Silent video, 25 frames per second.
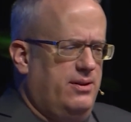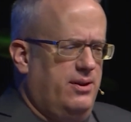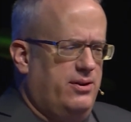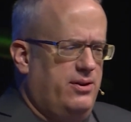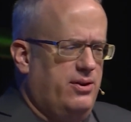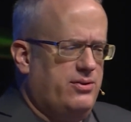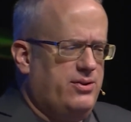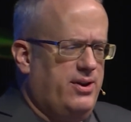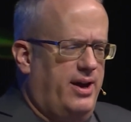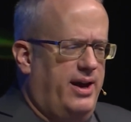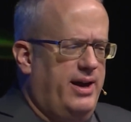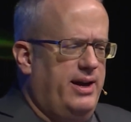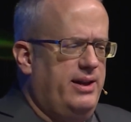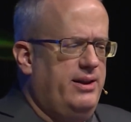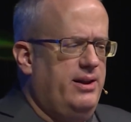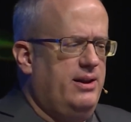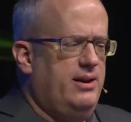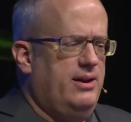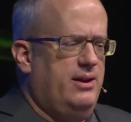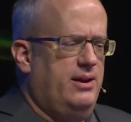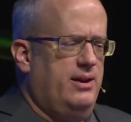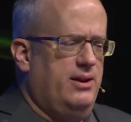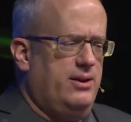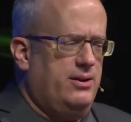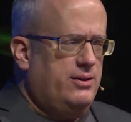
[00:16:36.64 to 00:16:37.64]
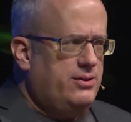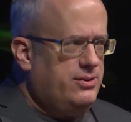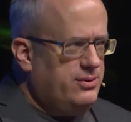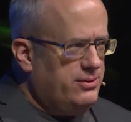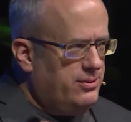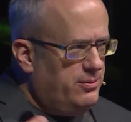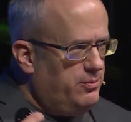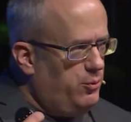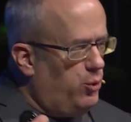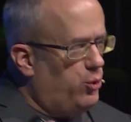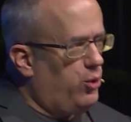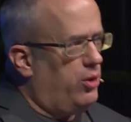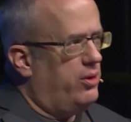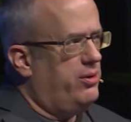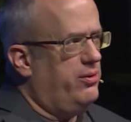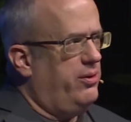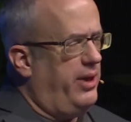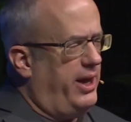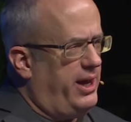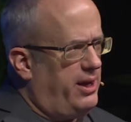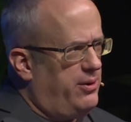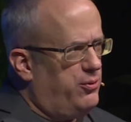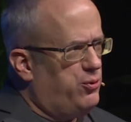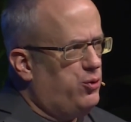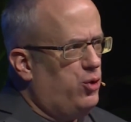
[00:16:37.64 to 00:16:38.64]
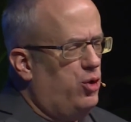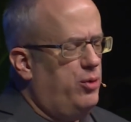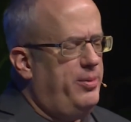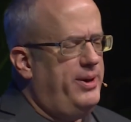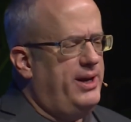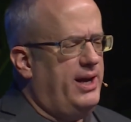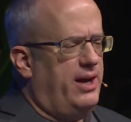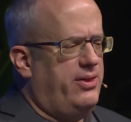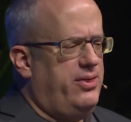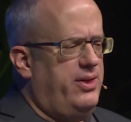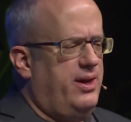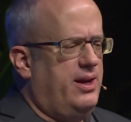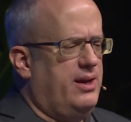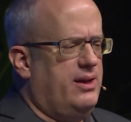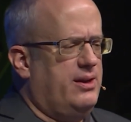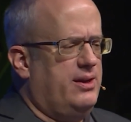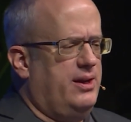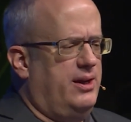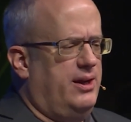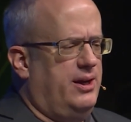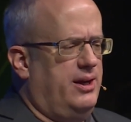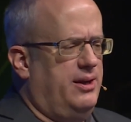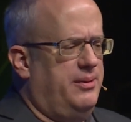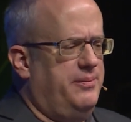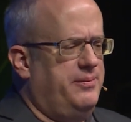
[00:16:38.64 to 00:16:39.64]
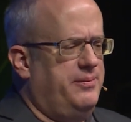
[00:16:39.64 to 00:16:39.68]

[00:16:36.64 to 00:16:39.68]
the design is more like Ruby, I think.